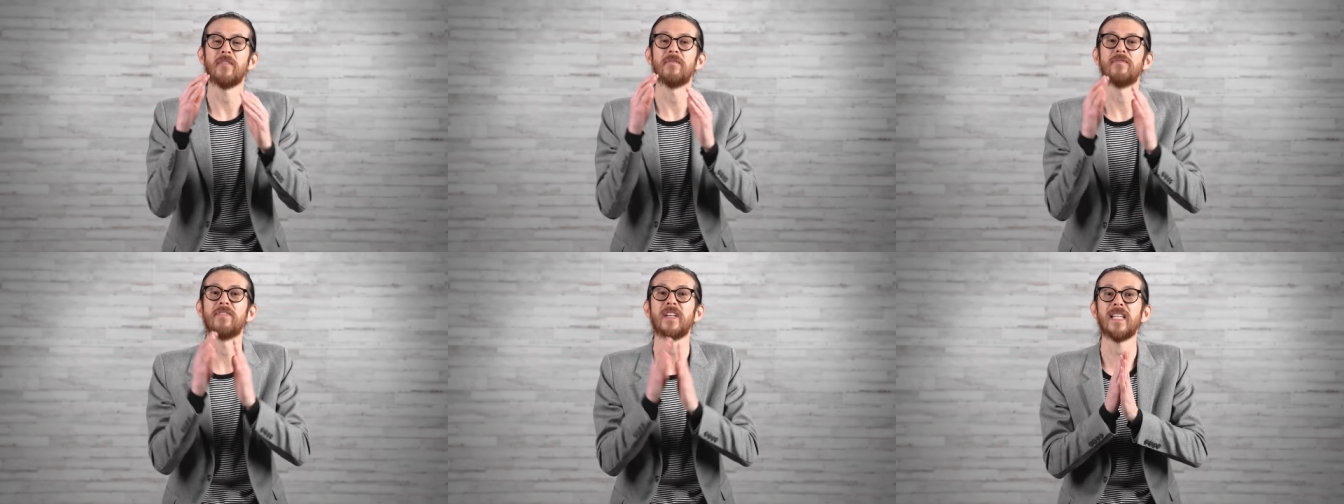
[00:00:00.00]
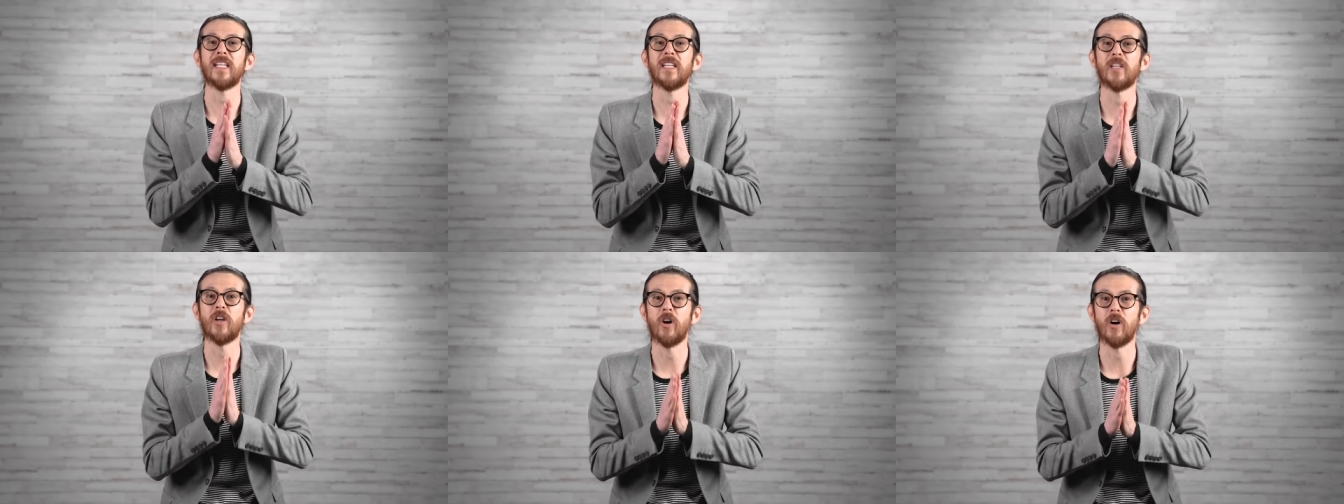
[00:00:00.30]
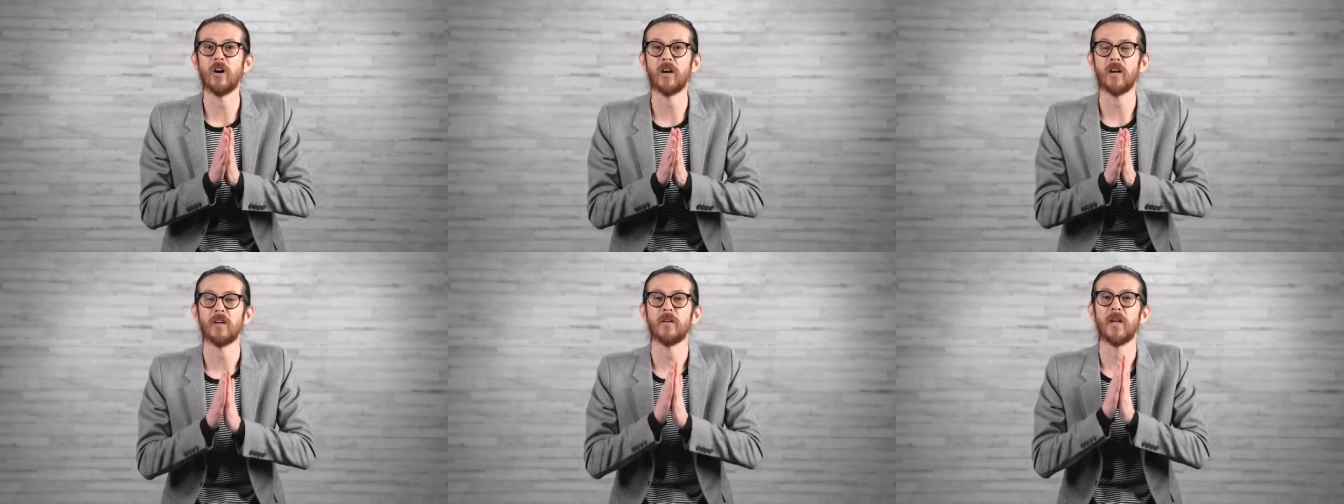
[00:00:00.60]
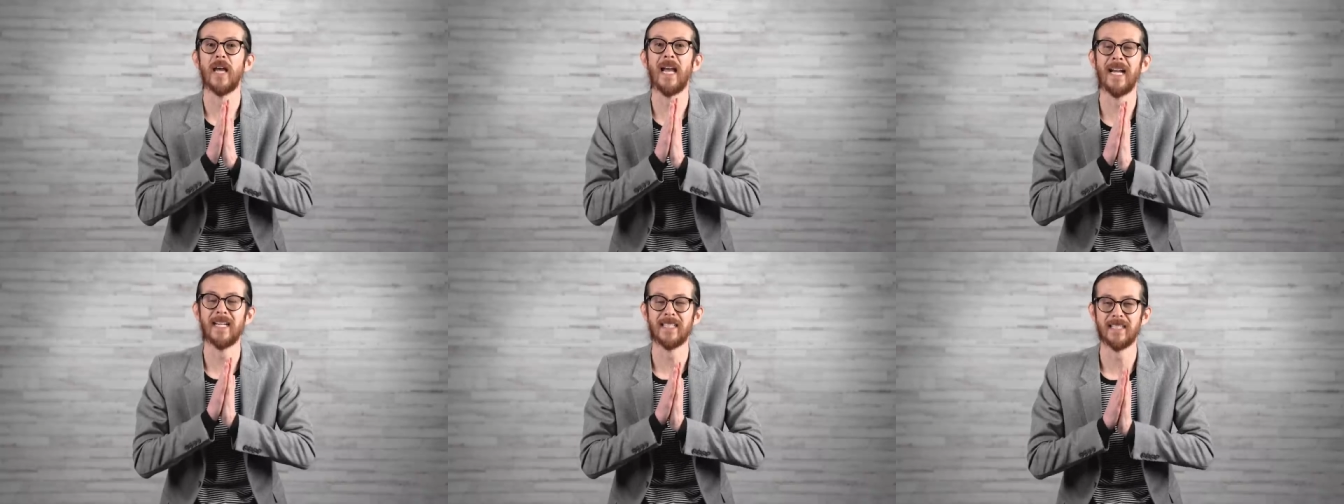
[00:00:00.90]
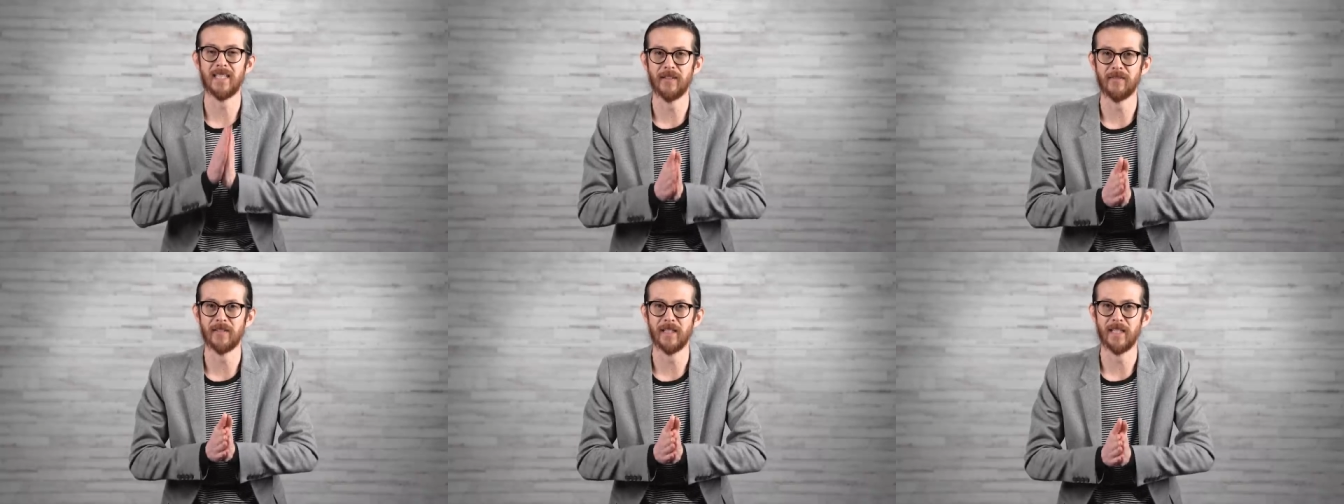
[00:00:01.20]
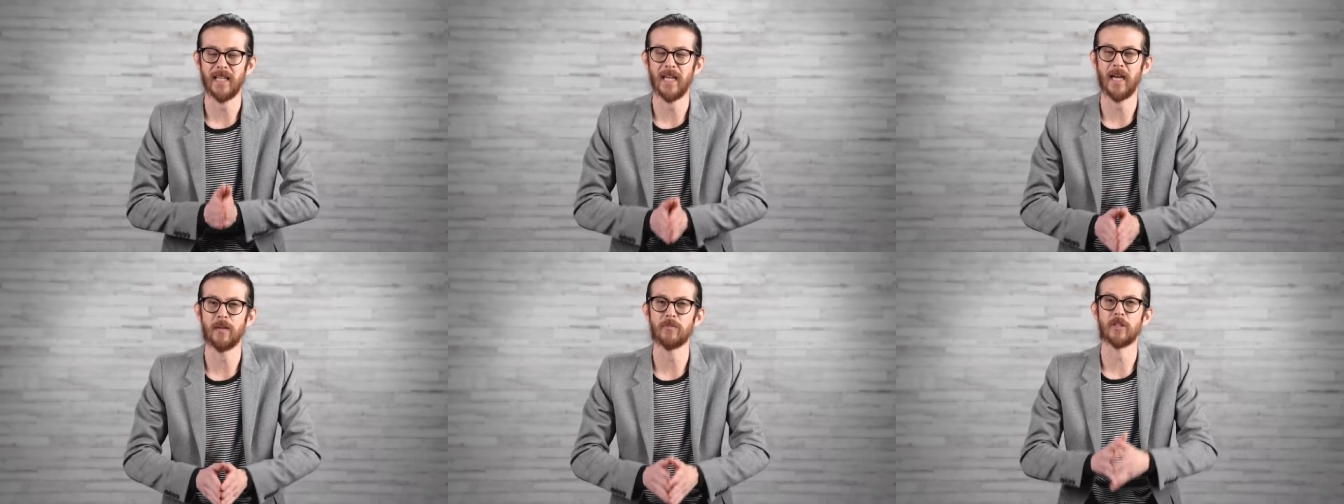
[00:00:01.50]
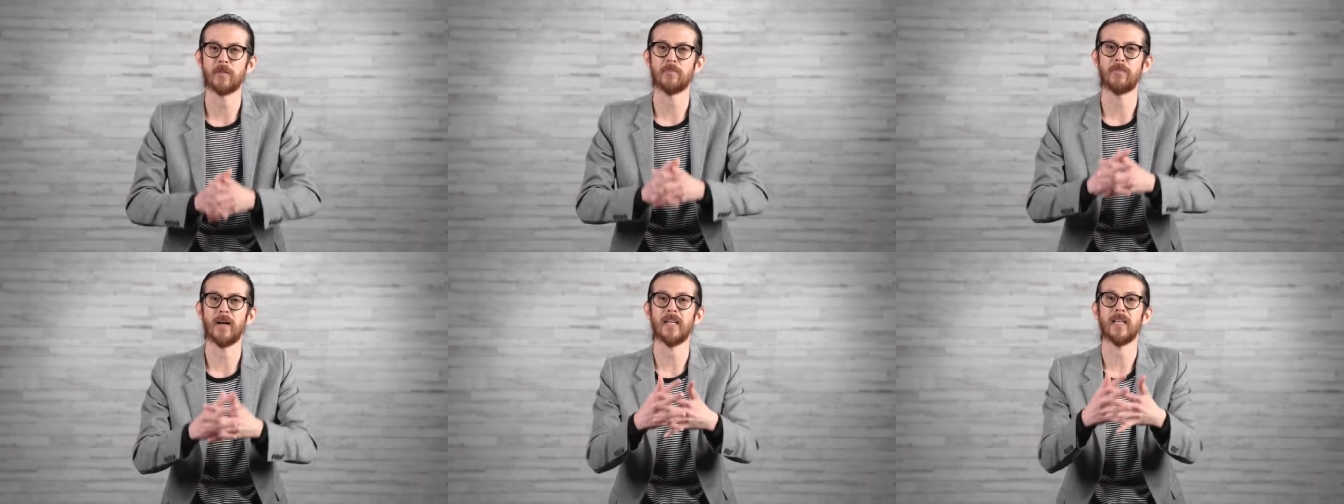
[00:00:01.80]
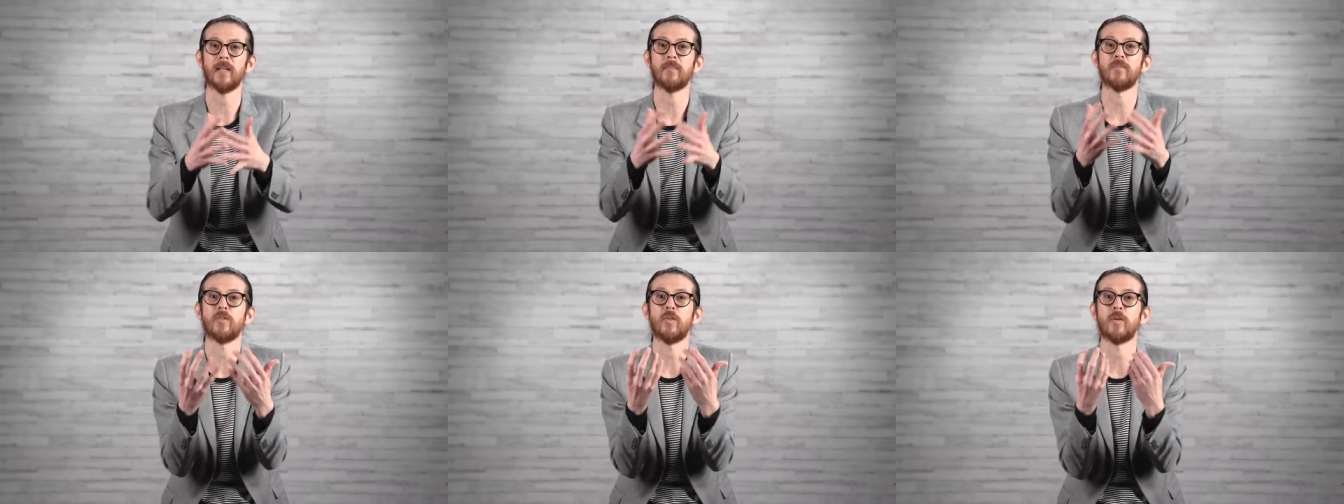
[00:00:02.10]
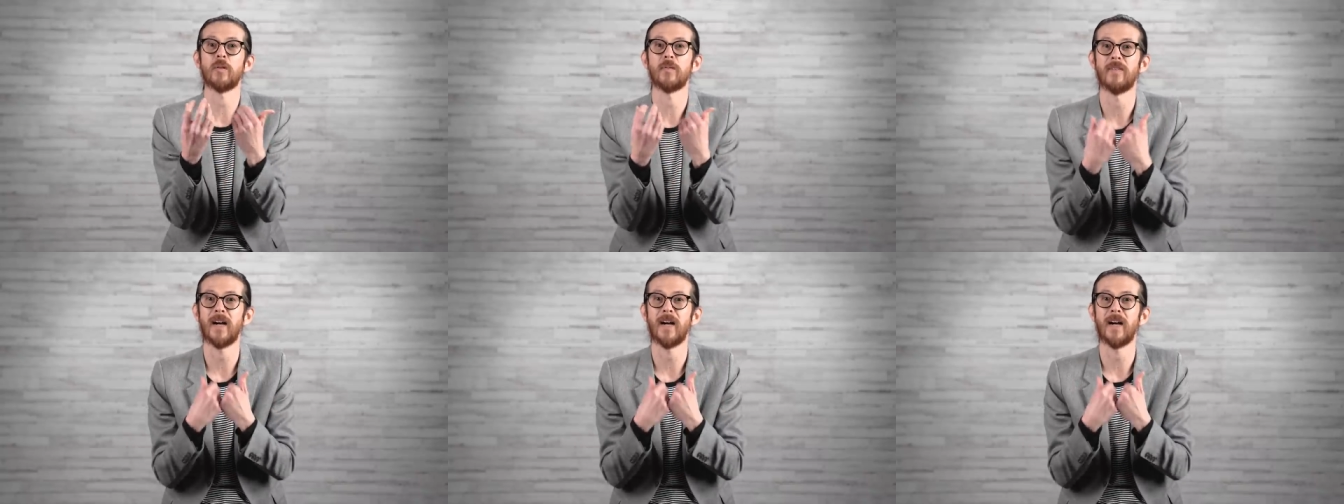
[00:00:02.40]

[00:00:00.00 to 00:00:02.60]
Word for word: VDR activity, helps your body absorb